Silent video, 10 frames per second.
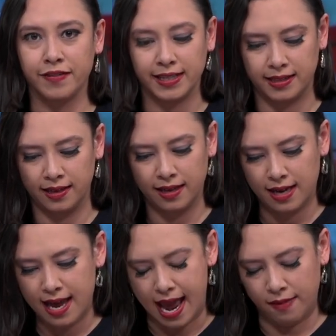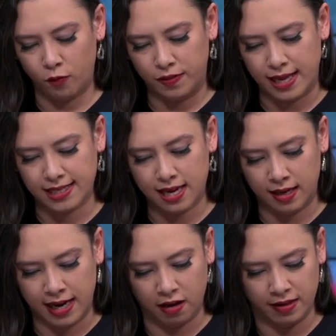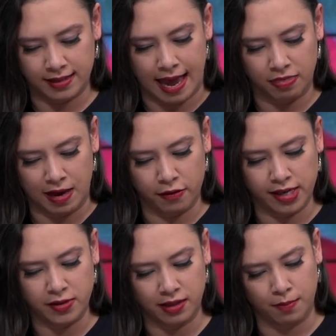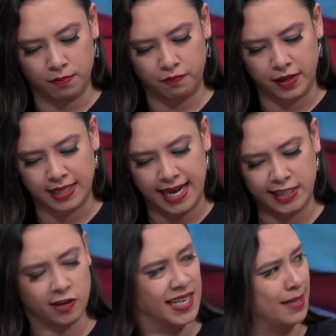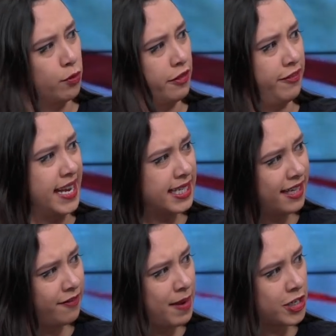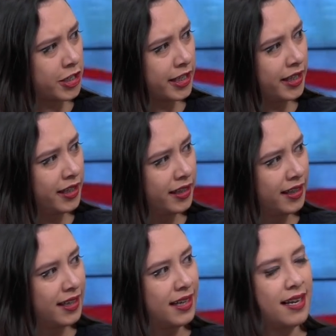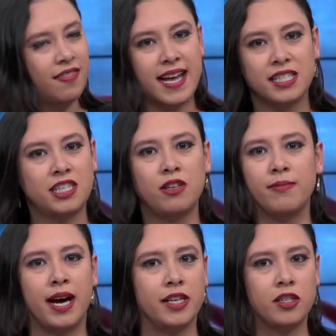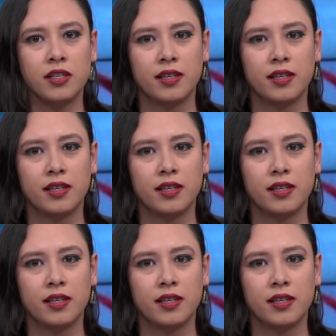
It, and what they said in here is that they were using the, the taser as a preventative measure yeah, that's so too much.